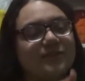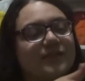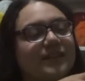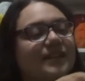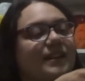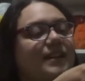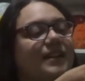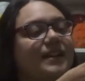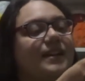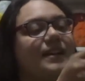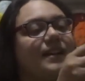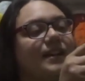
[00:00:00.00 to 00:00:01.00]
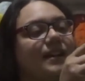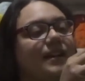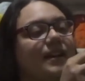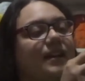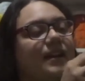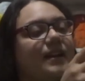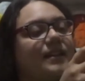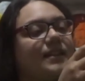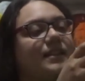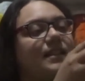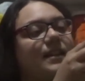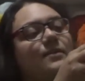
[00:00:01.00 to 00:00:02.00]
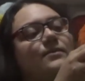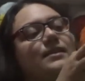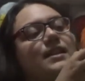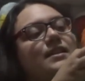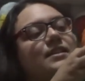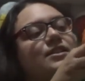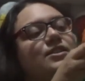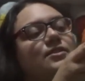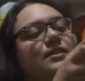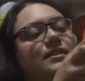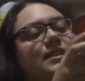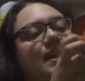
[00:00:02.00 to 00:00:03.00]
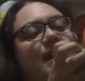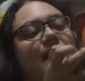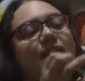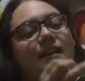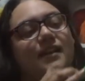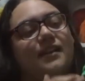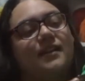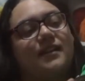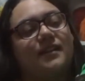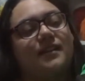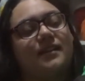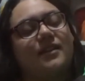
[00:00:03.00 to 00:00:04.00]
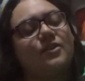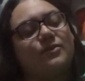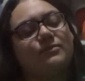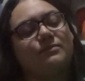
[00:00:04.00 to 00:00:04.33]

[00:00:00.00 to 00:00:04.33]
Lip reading: one, I would like to show the tag. Oh.